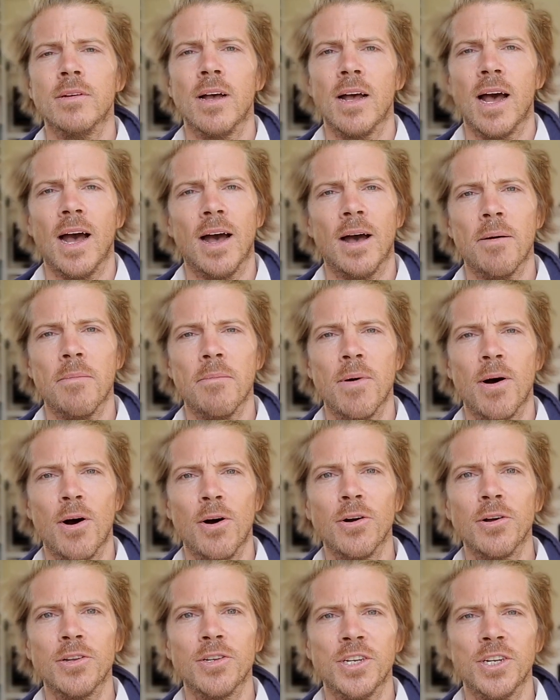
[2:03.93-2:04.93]

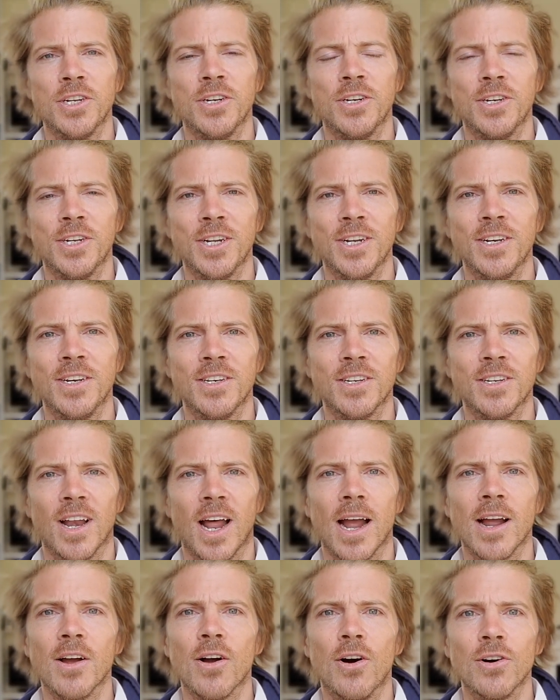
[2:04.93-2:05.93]
Oxidant,
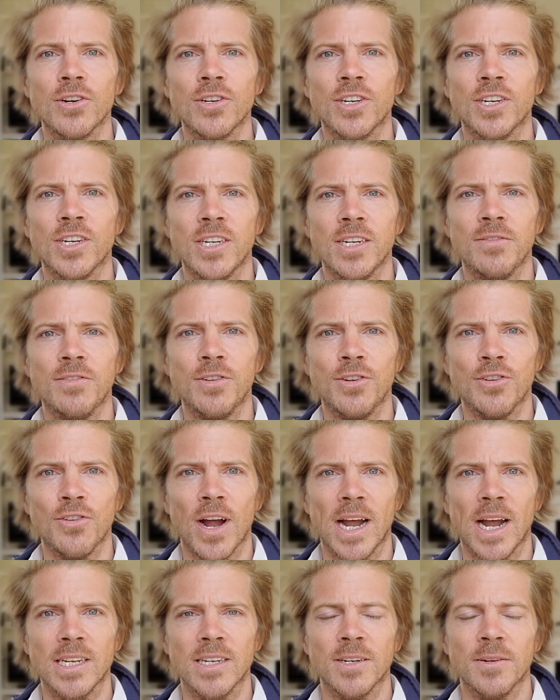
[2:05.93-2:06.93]
like oxidative
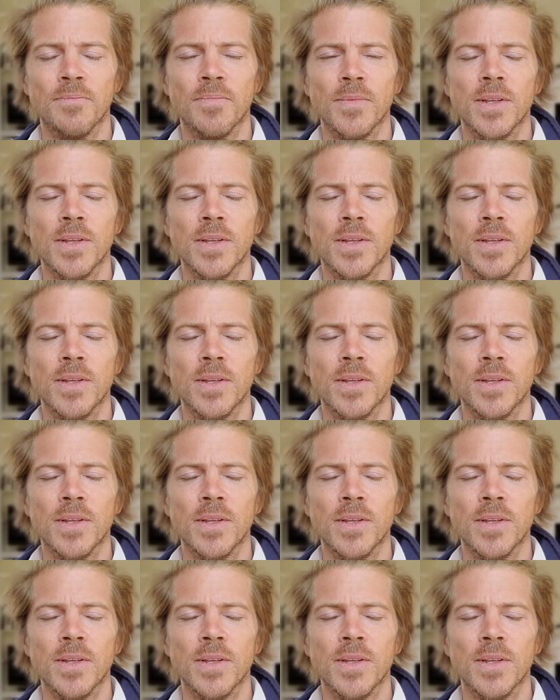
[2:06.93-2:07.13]
stress.